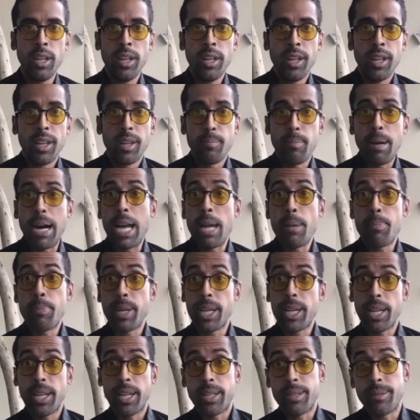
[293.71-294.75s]
my
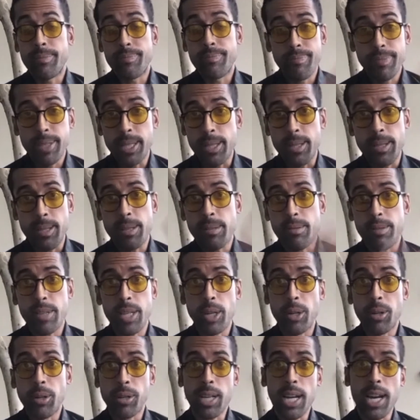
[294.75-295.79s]
opinion is
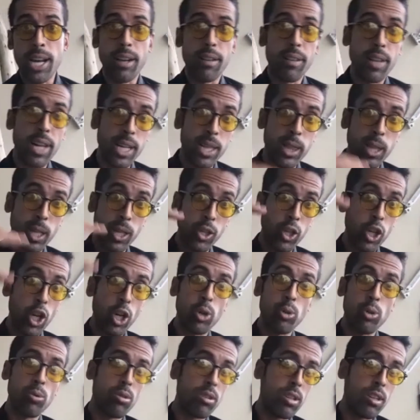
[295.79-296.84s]
still kind of like the
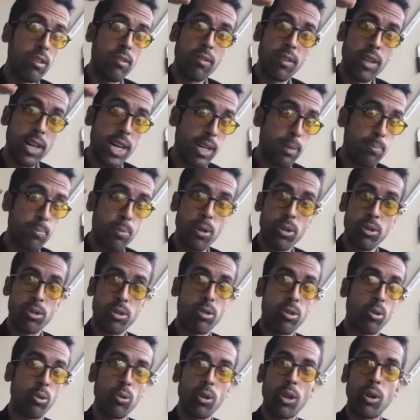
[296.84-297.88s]
GOAT of like
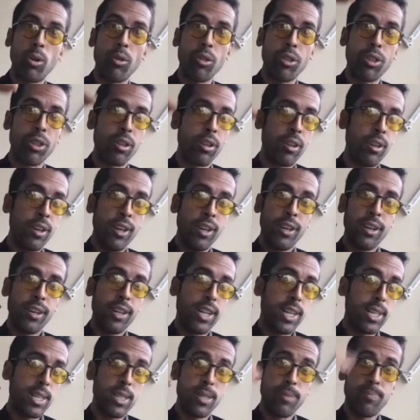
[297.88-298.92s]
personal growth.
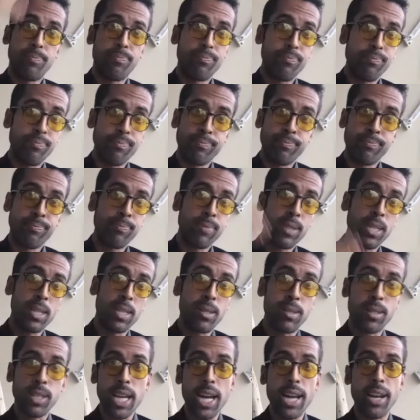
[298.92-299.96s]
And he
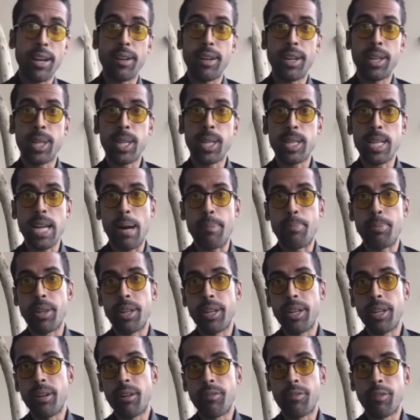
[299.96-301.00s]
he's kind of at the top of the
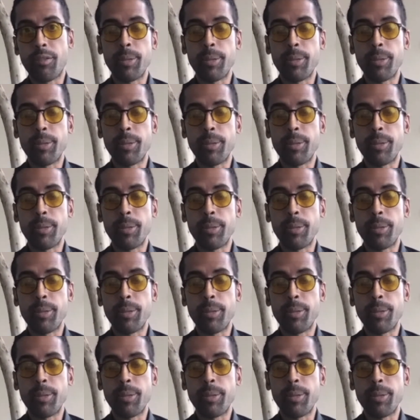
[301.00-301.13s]
hill for me.